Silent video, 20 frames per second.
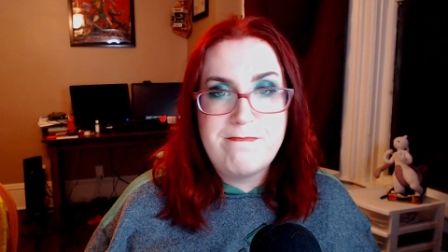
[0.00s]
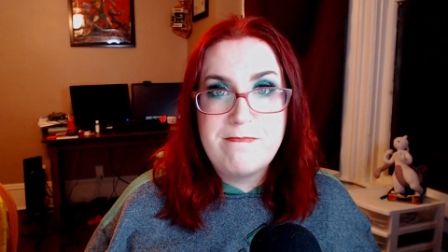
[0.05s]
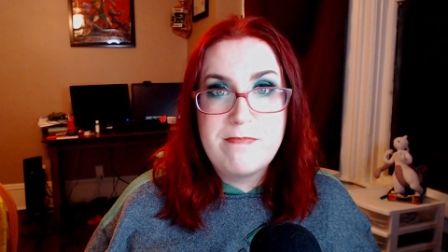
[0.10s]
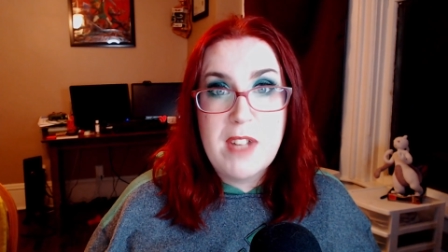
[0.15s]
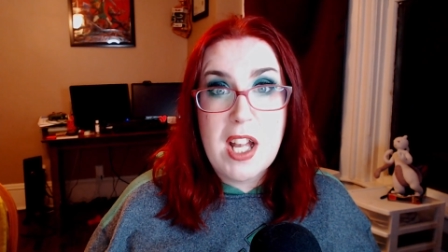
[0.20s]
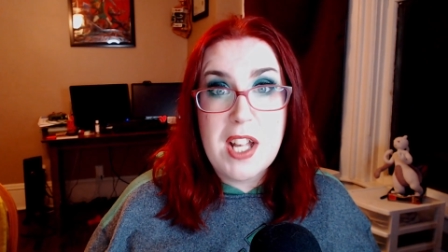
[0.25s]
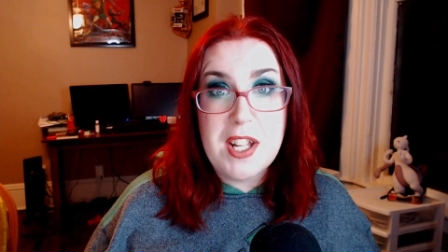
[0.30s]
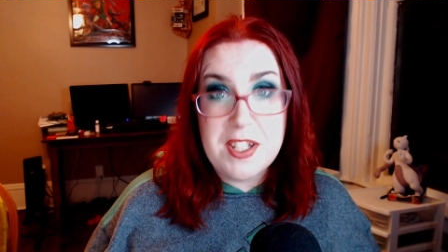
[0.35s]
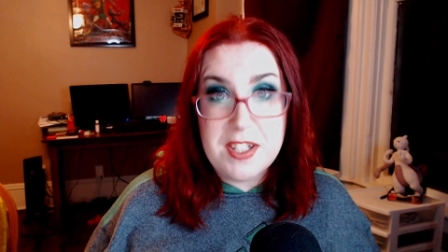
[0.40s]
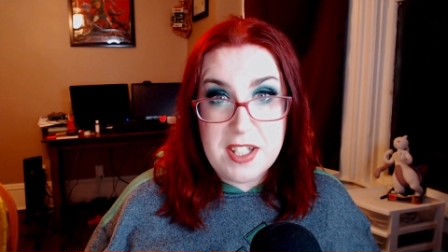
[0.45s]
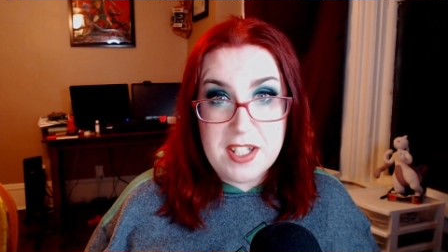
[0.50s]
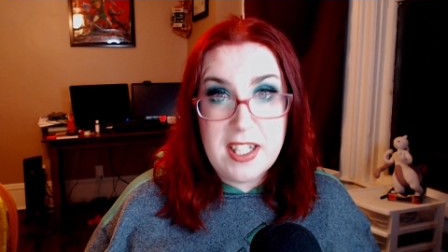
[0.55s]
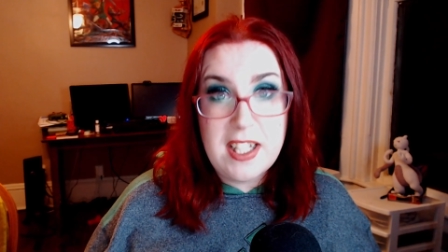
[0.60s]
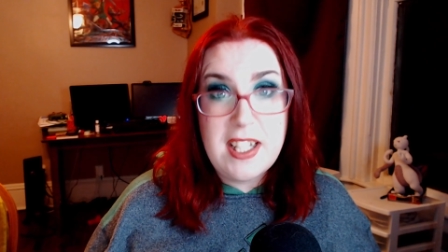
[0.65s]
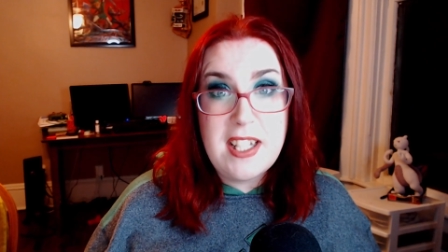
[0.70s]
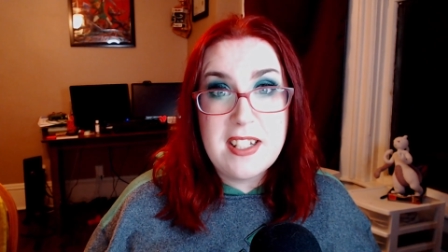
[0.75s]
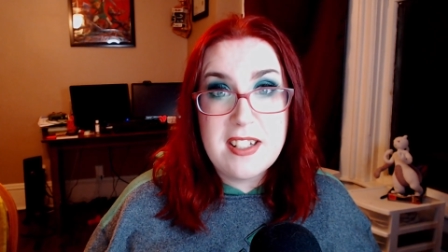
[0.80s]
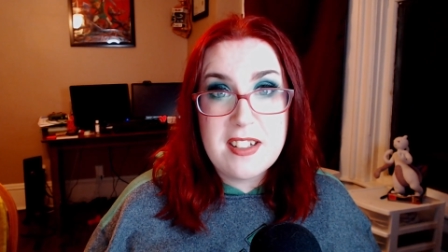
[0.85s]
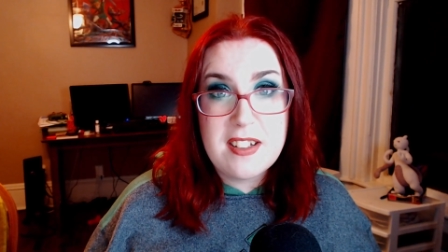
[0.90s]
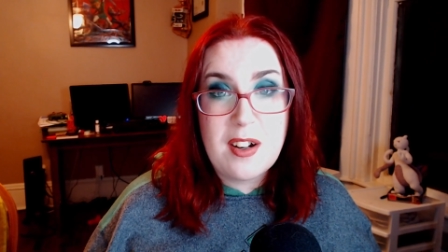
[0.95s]

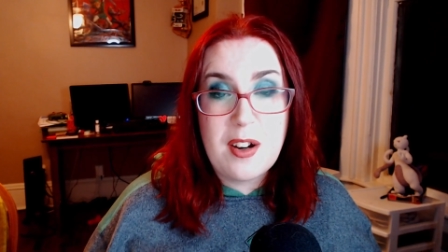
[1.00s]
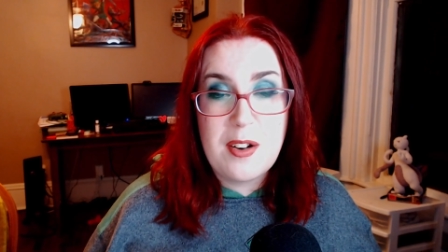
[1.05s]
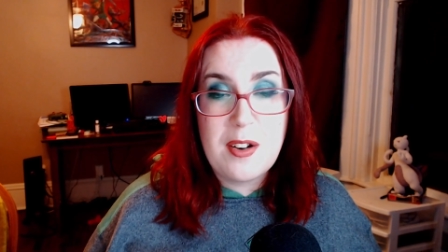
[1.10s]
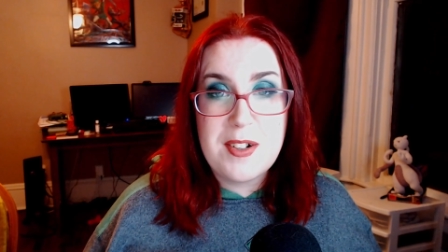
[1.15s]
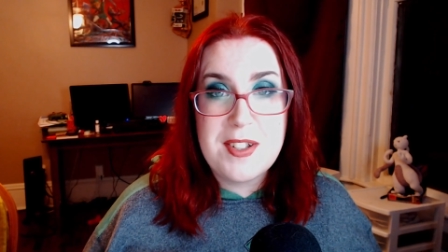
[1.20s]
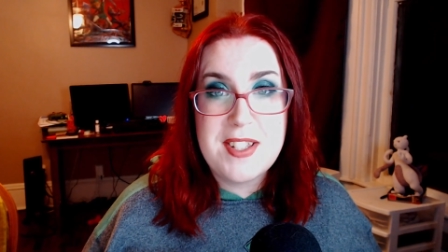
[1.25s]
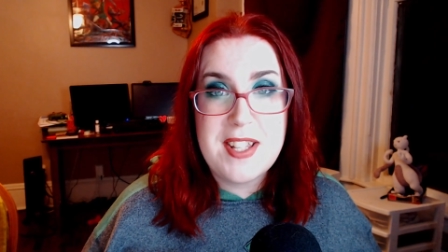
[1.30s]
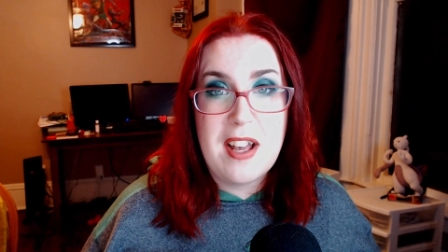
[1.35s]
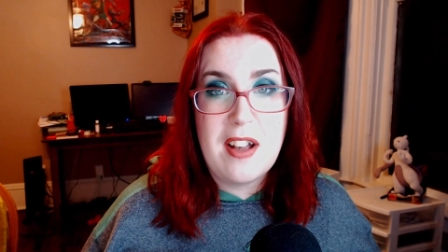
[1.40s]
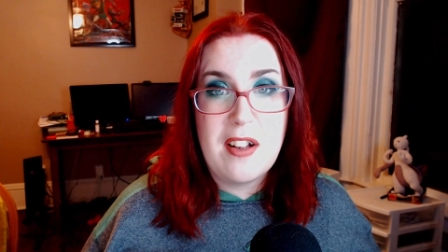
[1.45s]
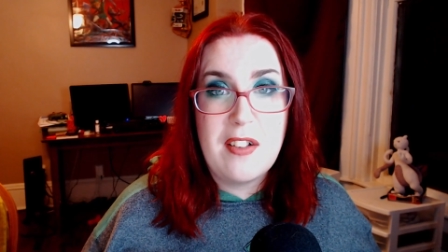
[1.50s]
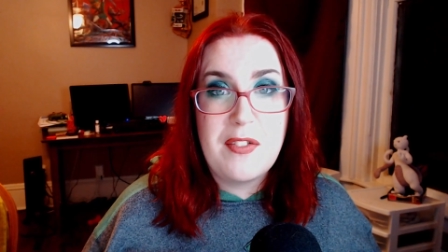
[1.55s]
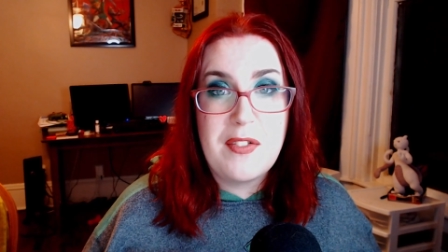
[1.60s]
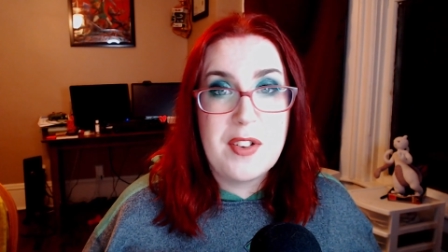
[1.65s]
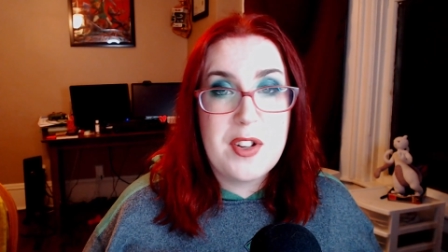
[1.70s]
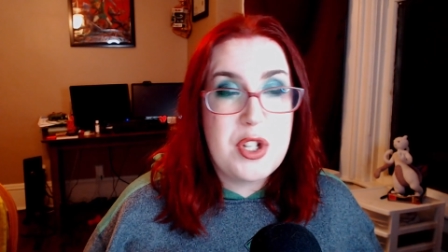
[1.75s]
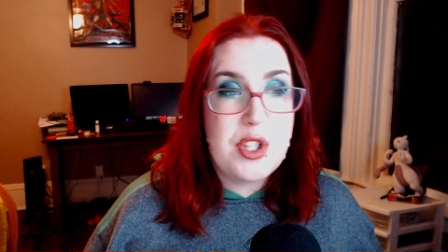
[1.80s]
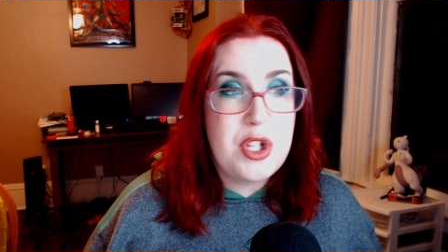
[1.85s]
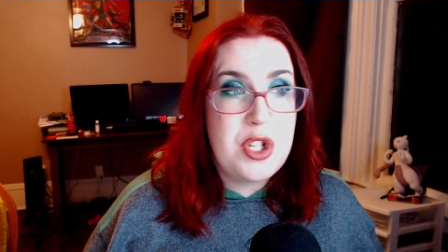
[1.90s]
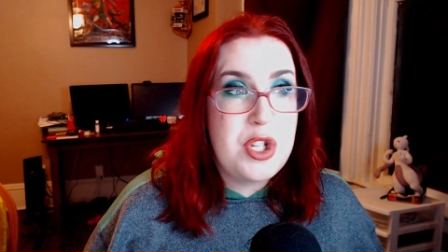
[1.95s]
delete herself
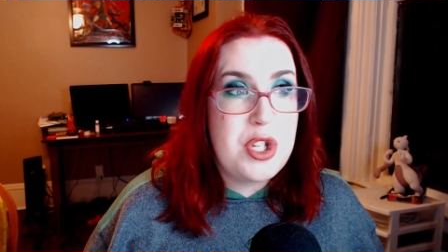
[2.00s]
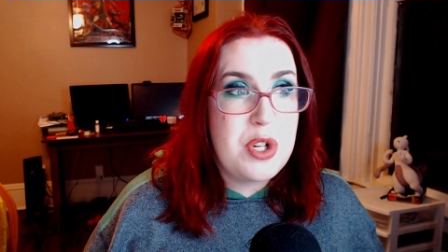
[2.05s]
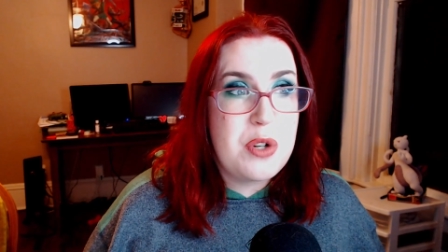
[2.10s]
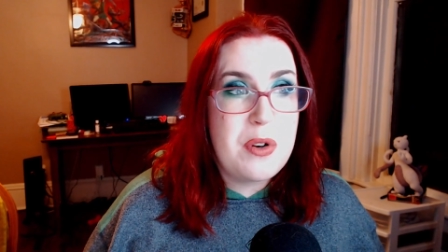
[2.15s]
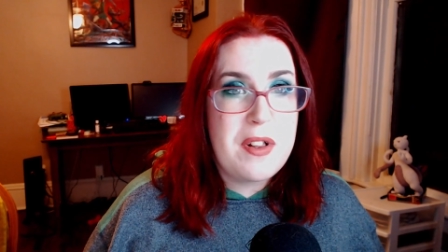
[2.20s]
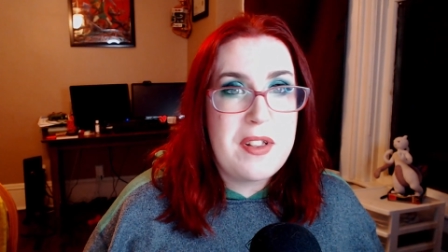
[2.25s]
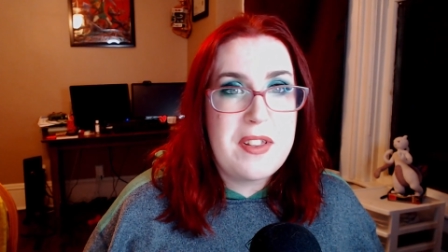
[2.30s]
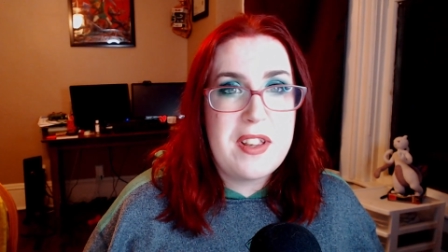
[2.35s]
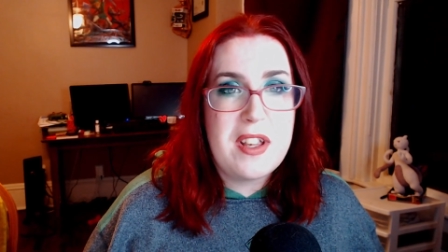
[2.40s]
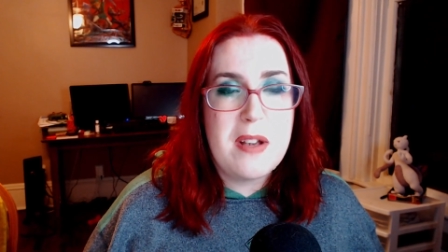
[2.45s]
due to the